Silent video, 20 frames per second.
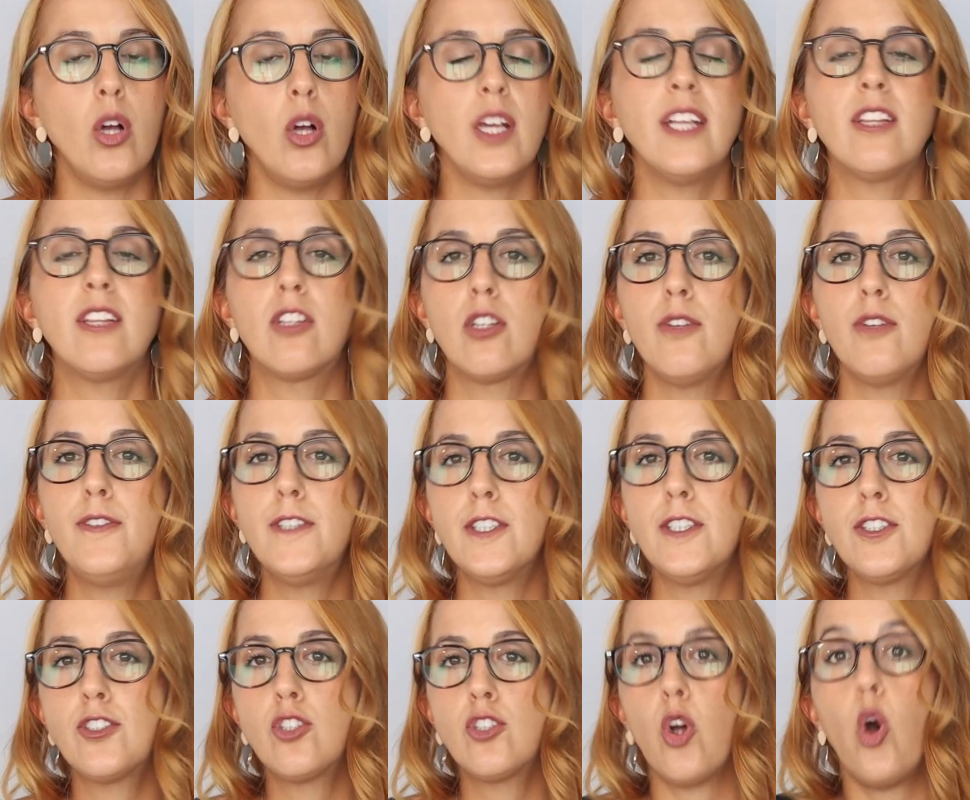It
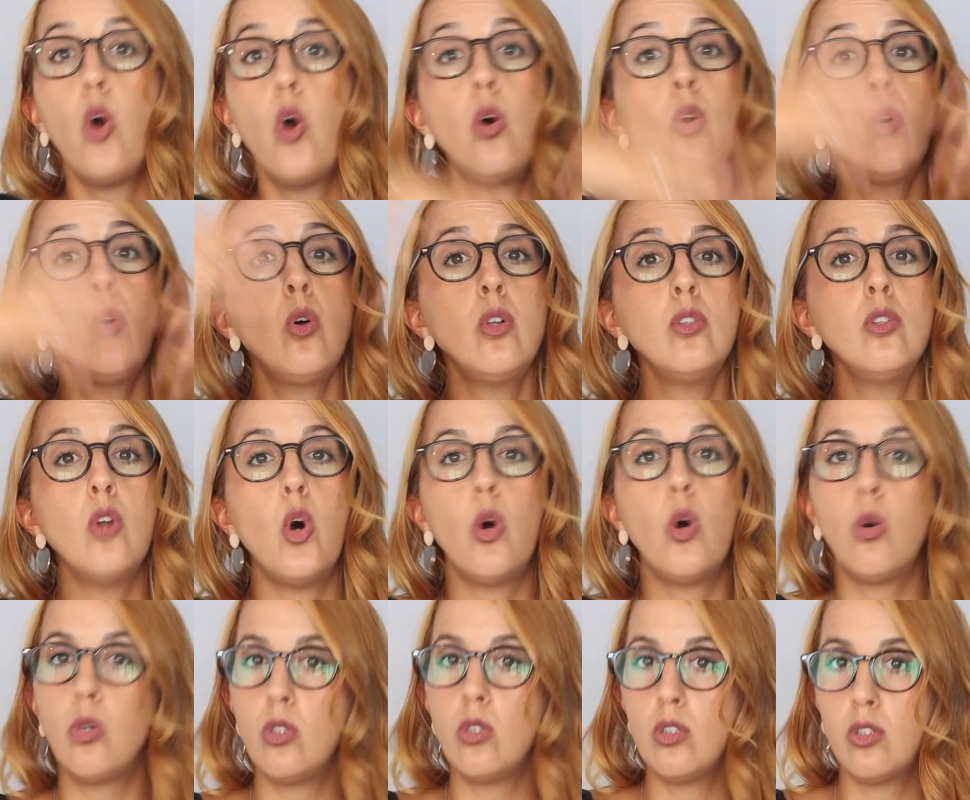refers to all
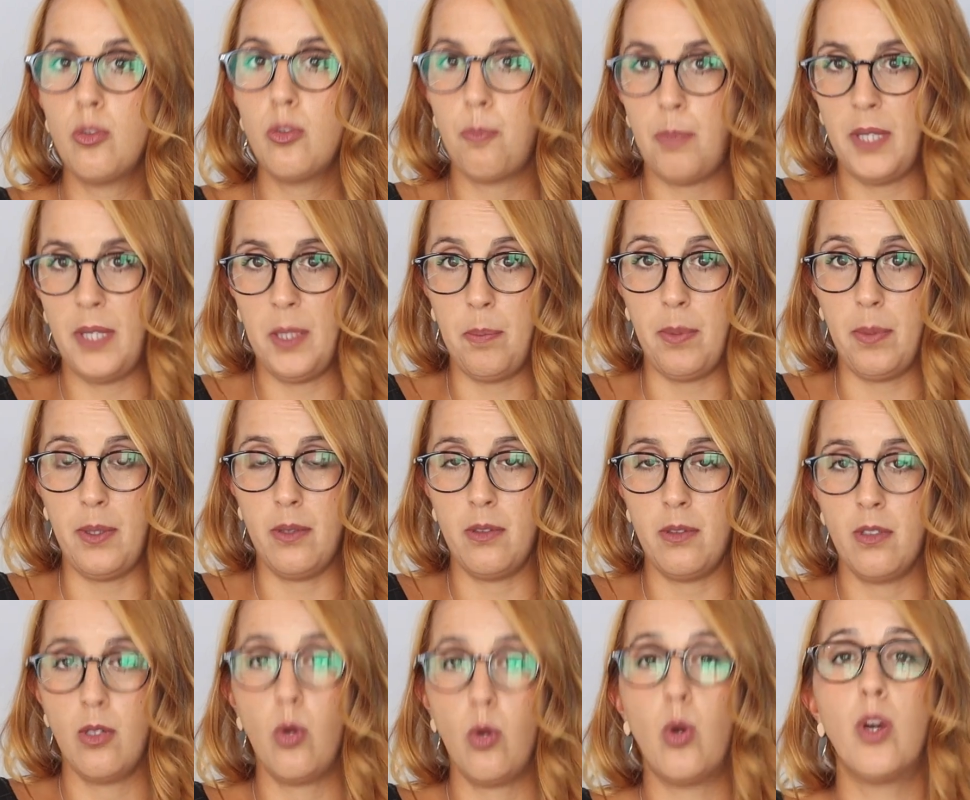old people.
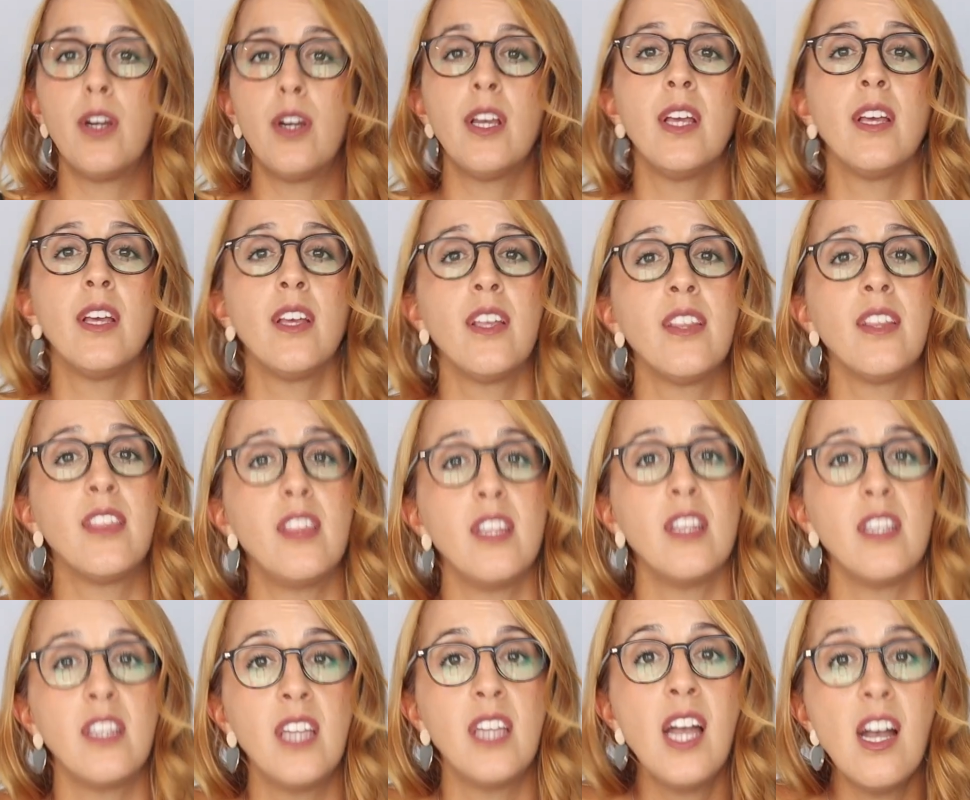Or
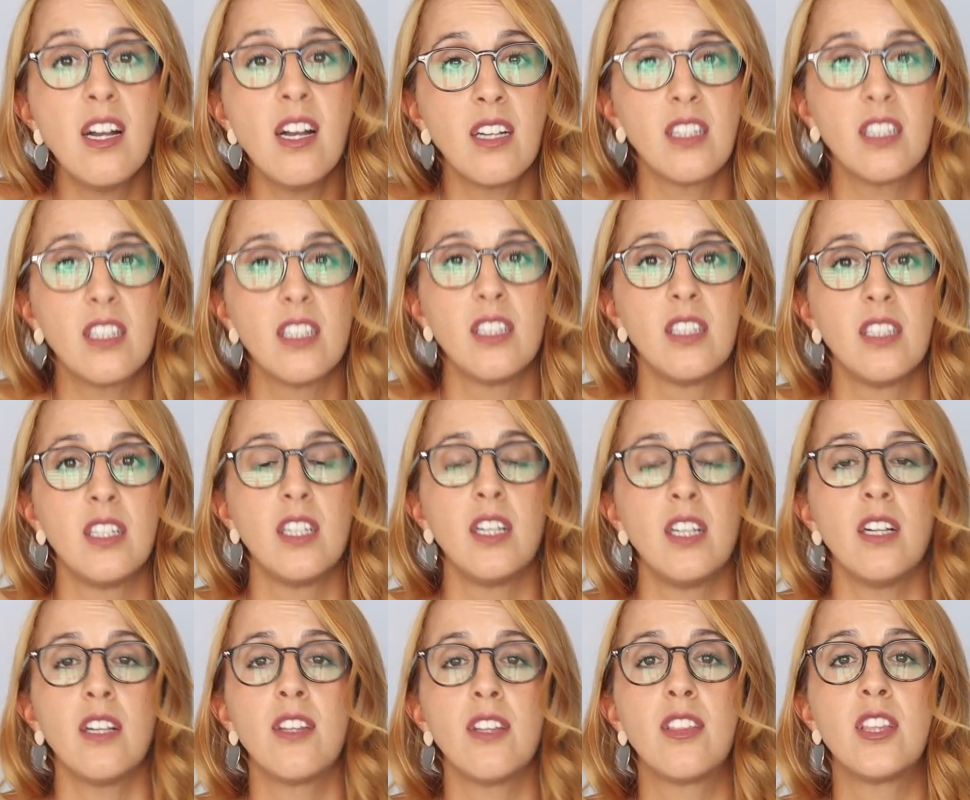the young,
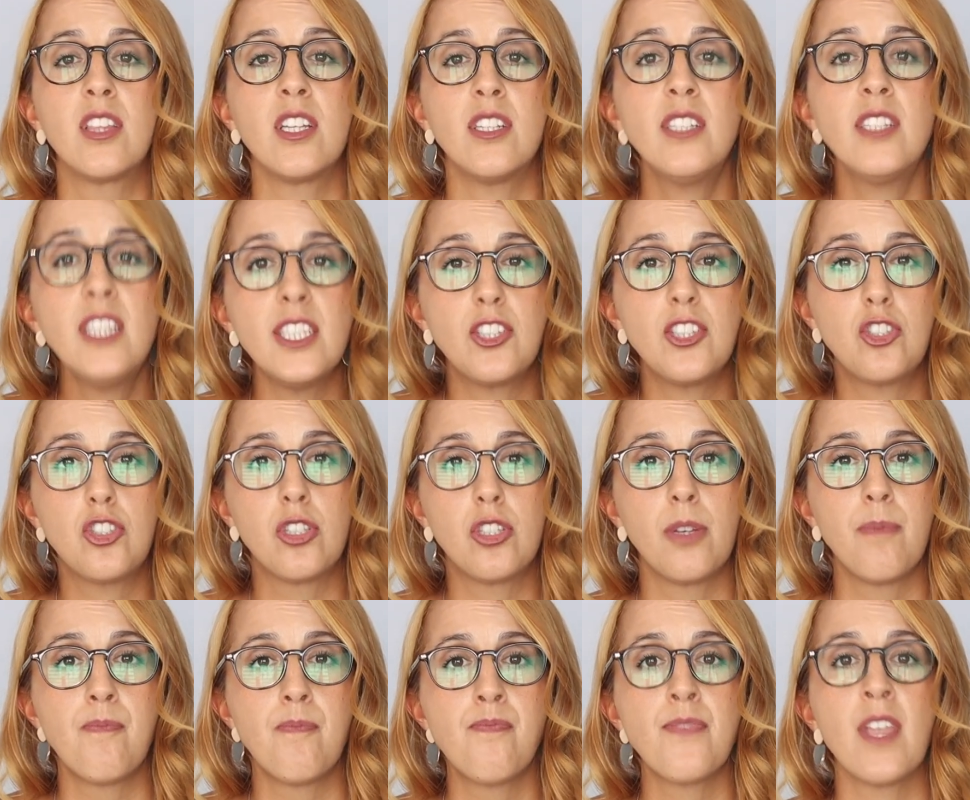the rich,
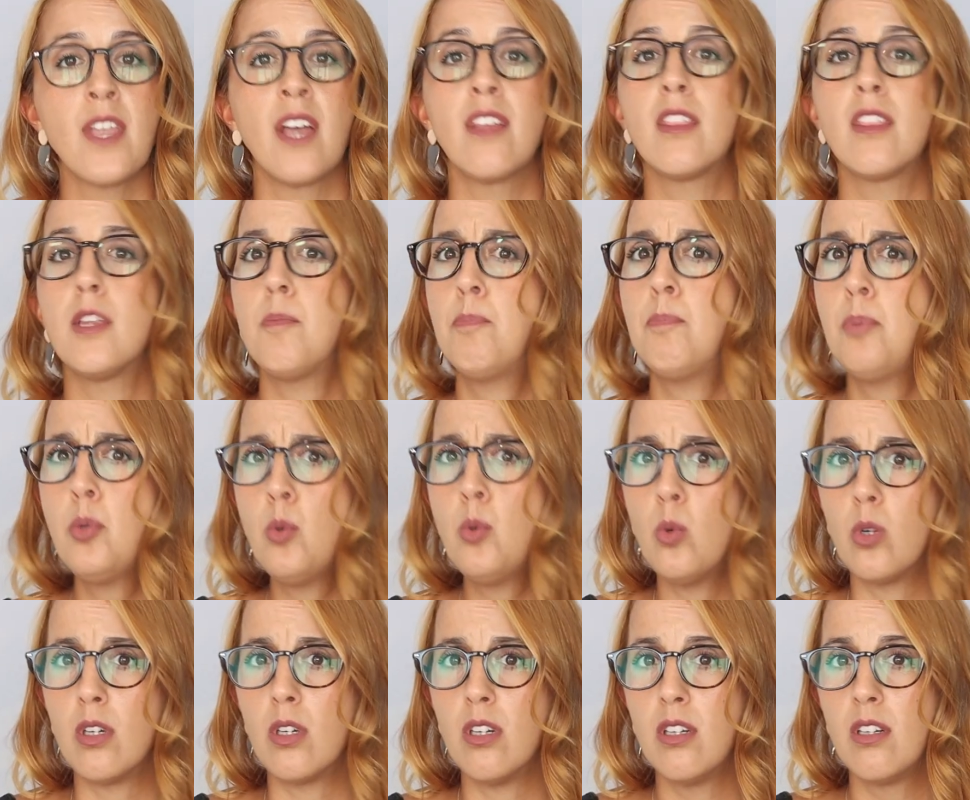the
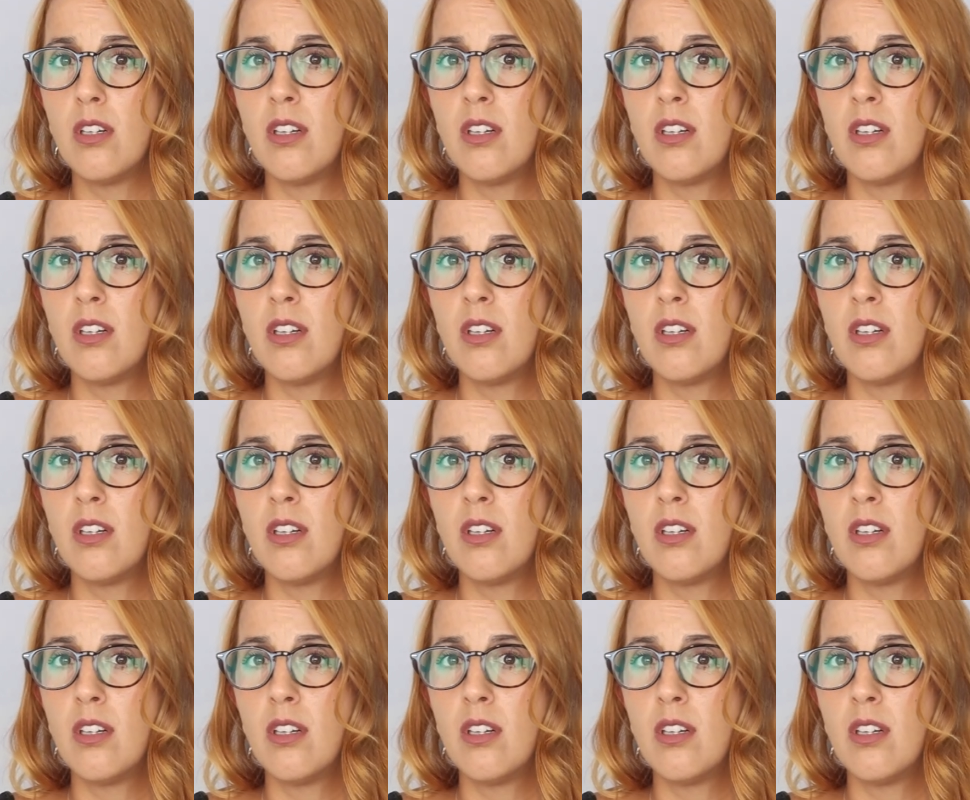poor,